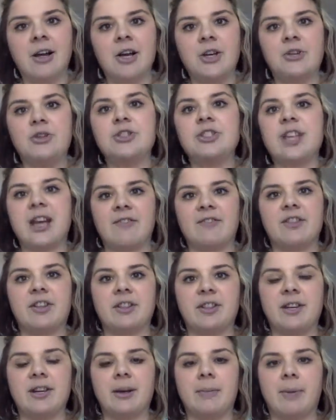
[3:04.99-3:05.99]
You just have to
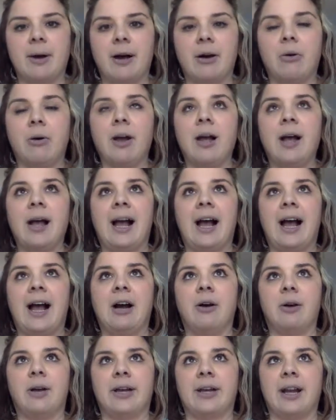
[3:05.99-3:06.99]
think about,
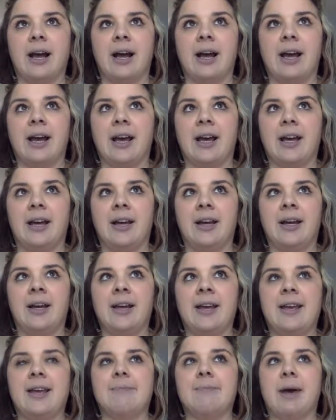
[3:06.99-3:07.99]
how can I
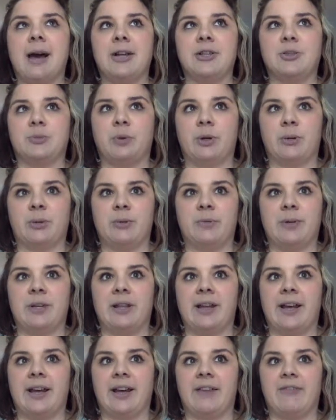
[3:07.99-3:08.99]
imagine what it would be
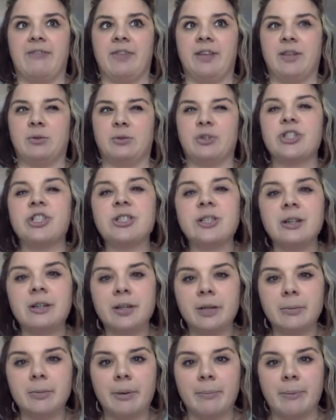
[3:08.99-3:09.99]
like if things were just a
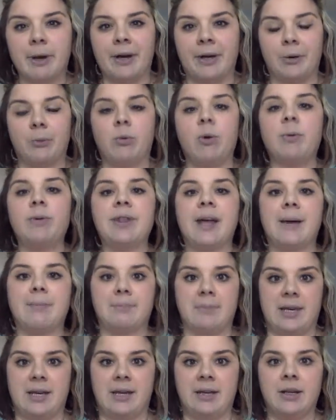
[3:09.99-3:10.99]
little bit better? What would that
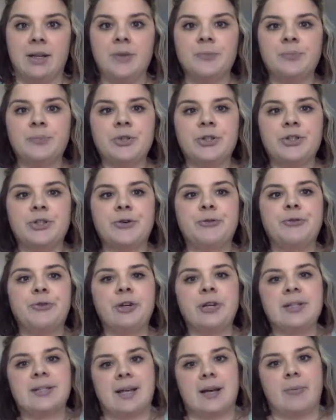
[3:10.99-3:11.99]
mean? So for
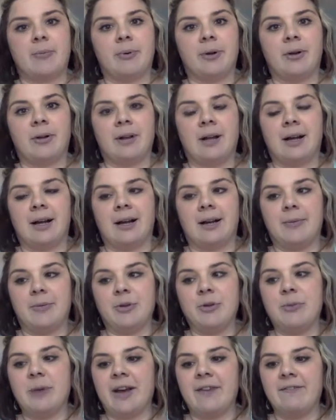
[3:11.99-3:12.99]
example,
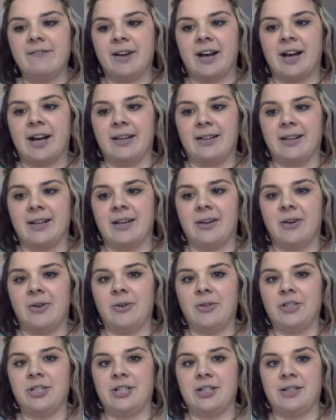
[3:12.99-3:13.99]
you might find that,
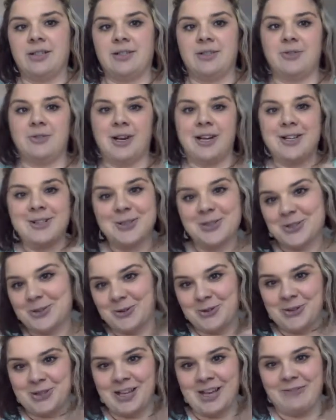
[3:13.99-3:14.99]
oh geez, you rated your
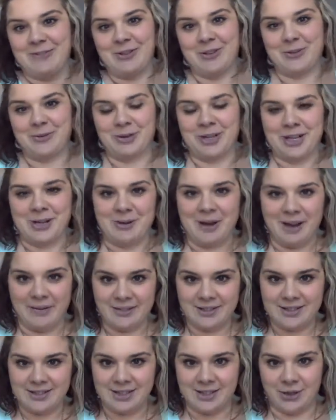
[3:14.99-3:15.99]
social life a 3, you
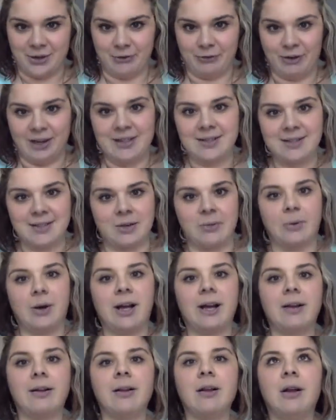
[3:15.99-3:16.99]
haven't seen your friends in a
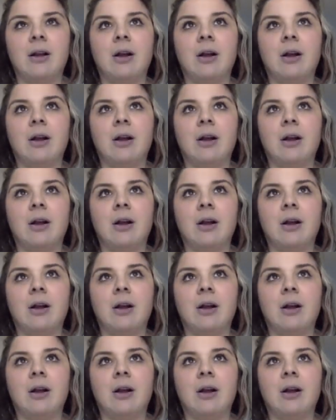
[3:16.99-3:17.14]
while.